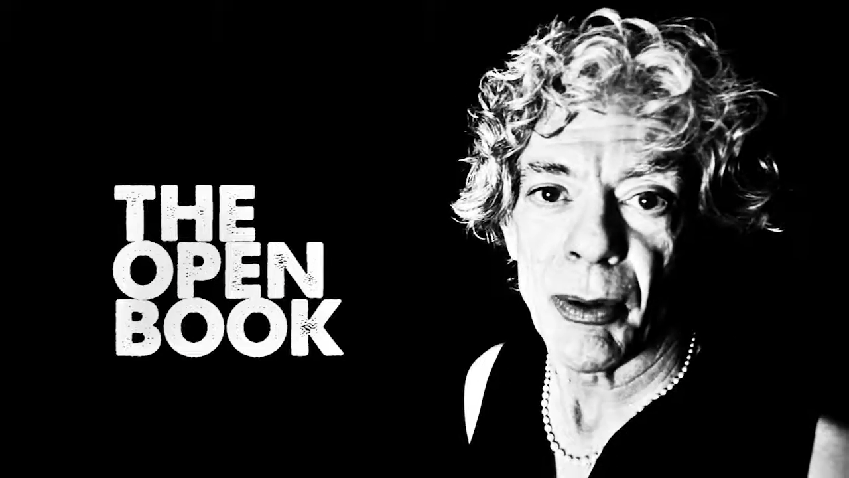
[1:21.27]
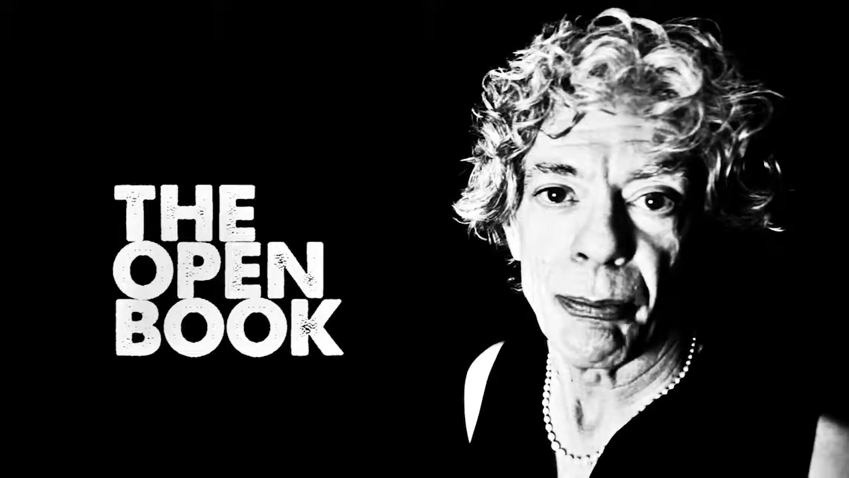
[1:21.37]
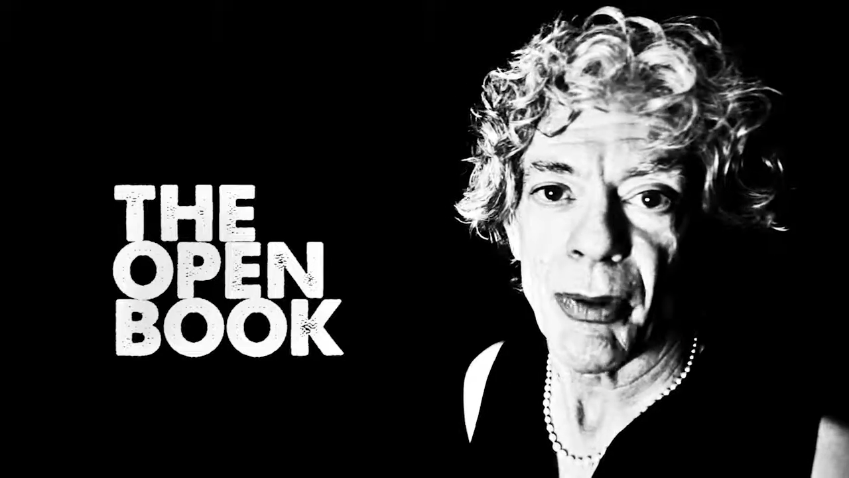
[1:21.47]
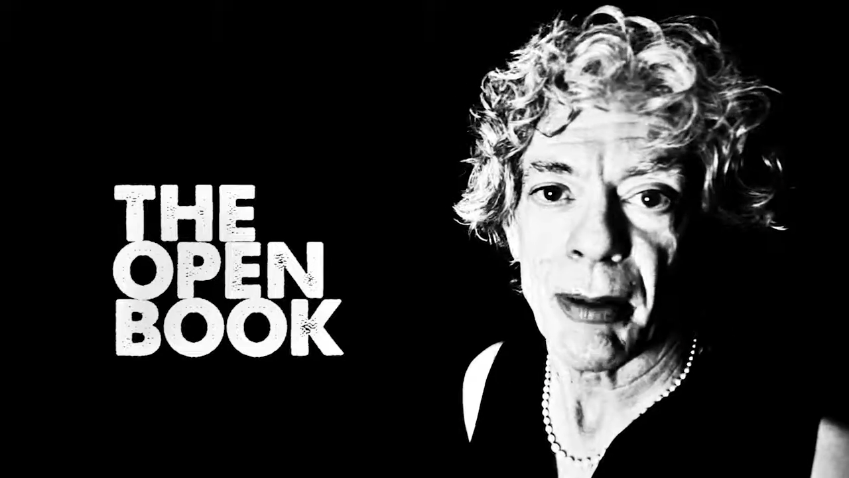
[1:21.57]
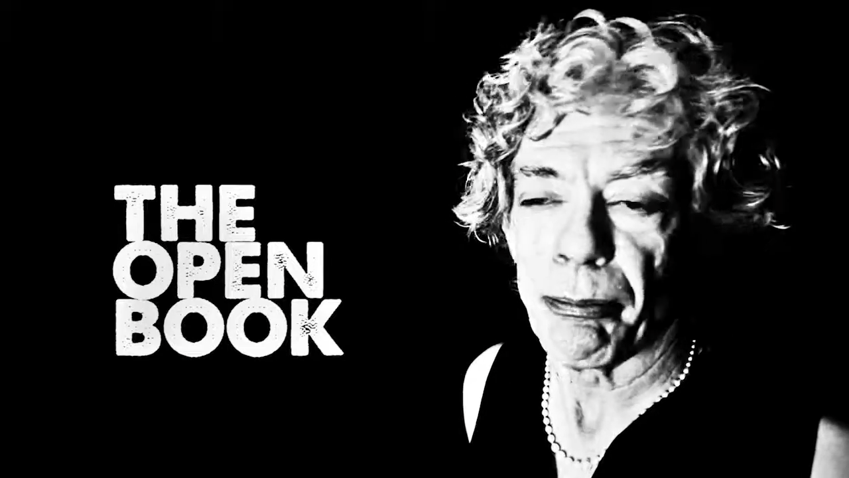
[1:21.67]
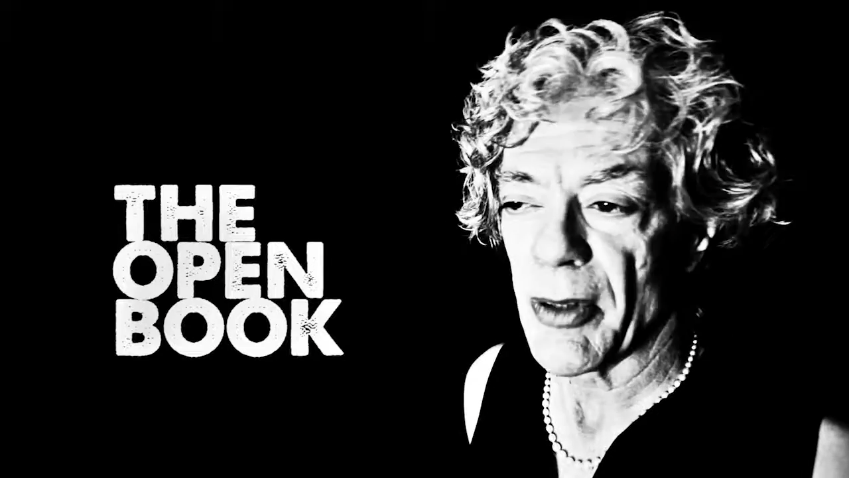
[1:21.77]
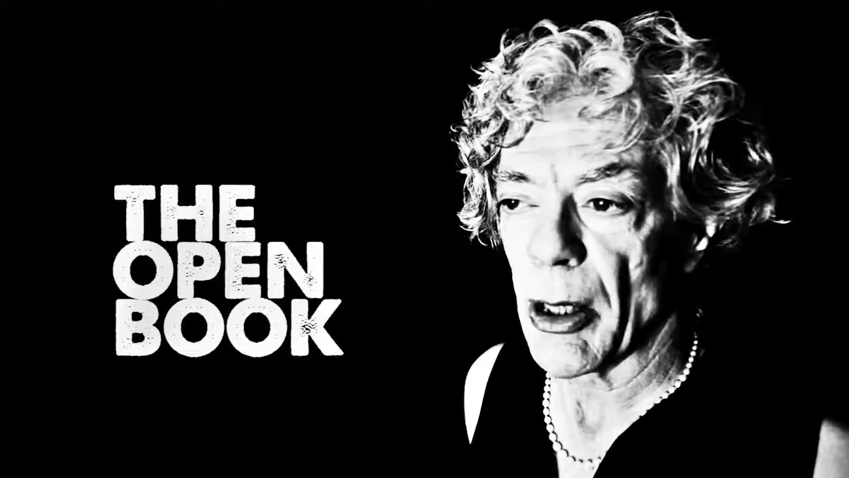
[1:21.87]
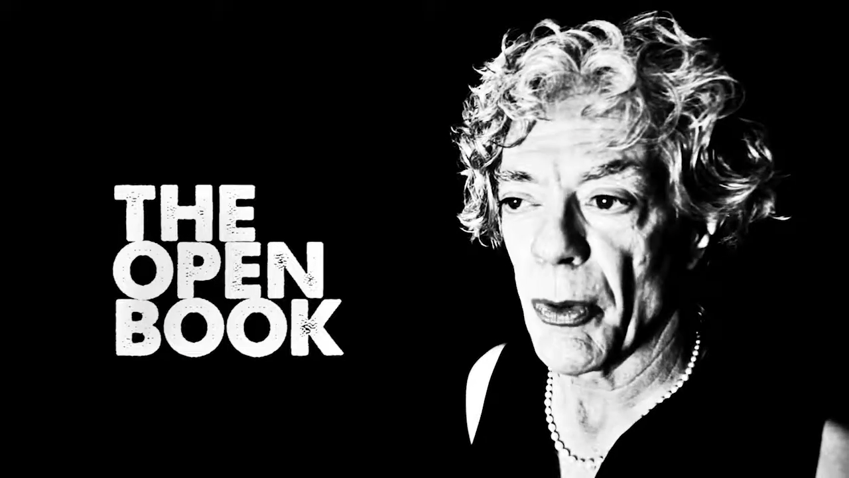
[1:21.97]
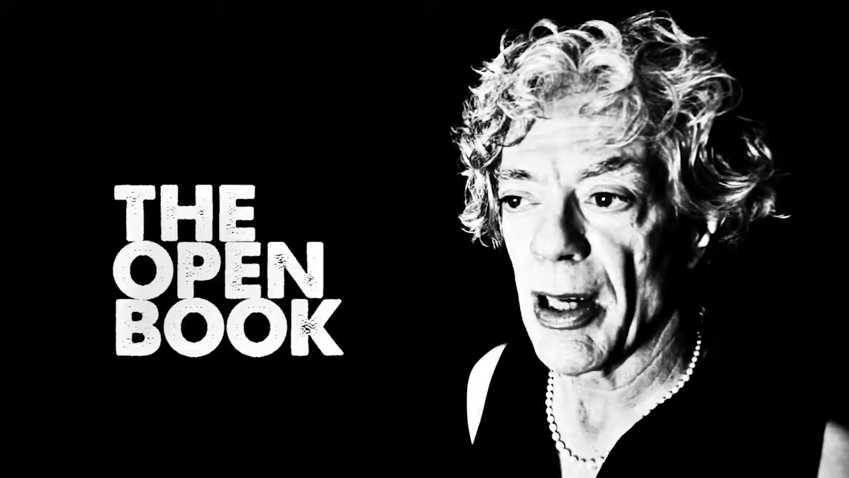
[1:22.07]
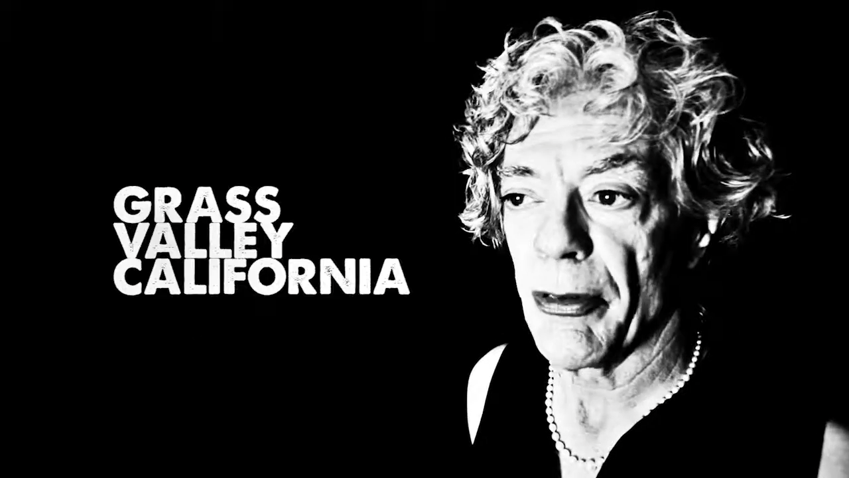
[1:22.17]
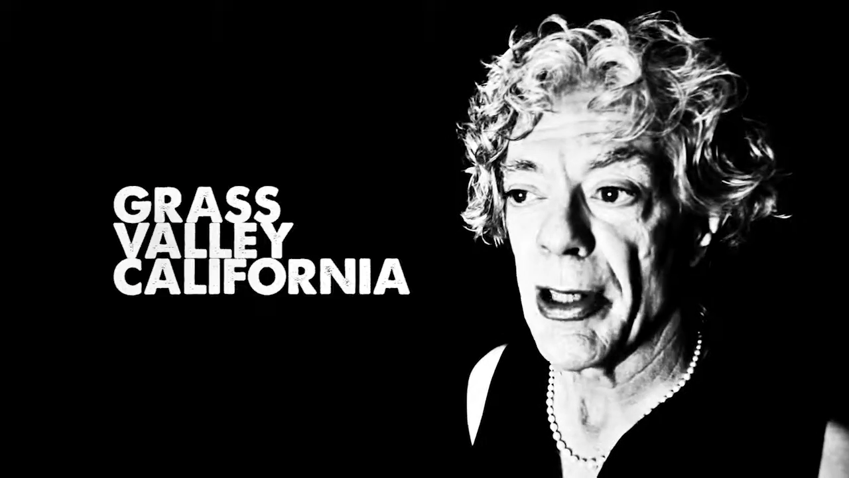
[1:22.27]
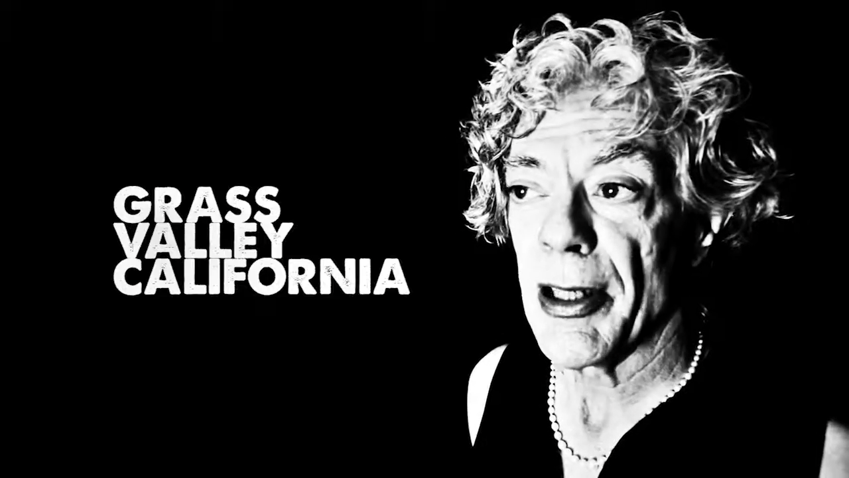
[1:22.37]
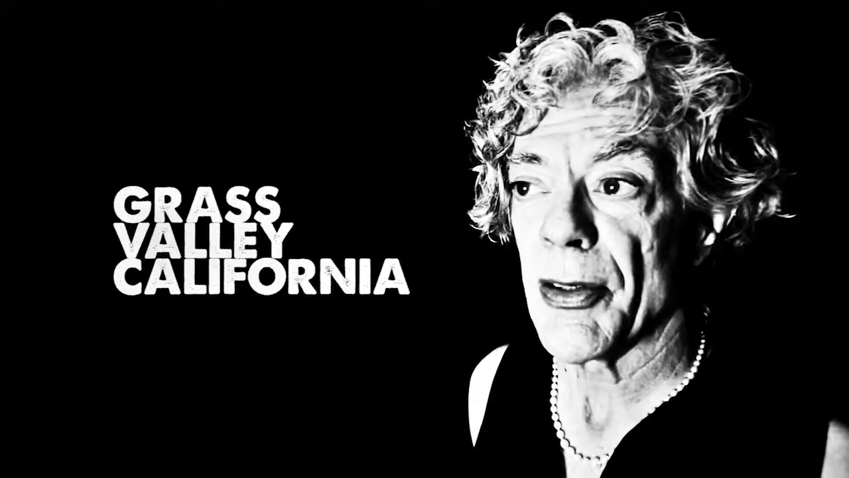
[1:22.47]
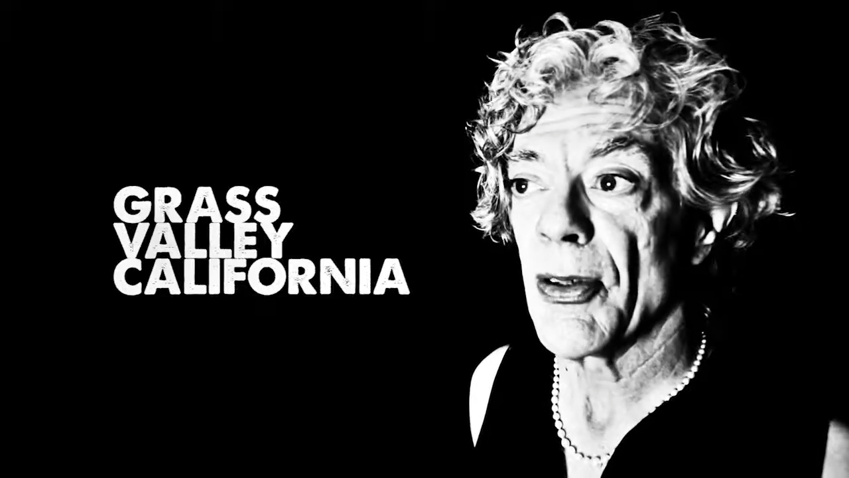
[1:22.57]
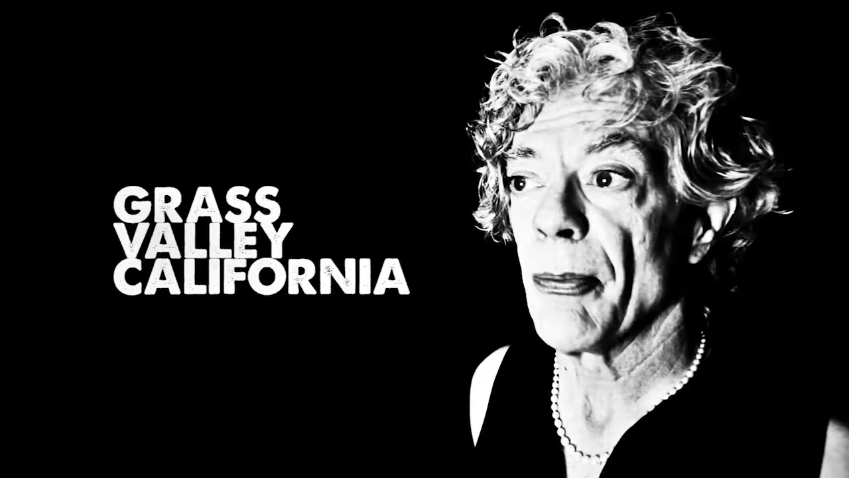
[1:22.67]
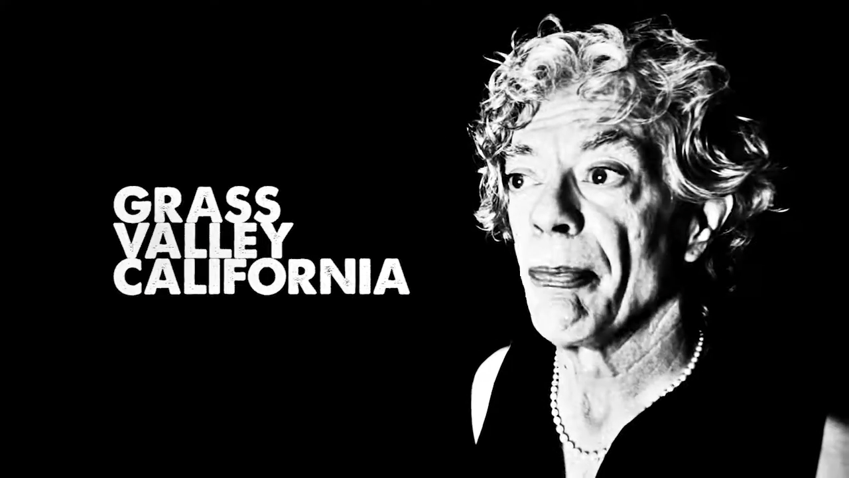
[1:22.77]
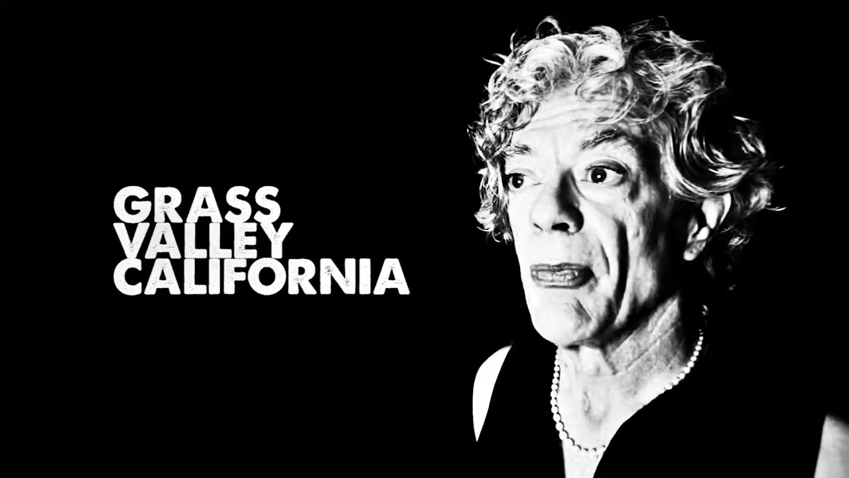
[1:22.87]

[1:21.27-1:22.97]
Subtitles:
or, you know, whatever it is.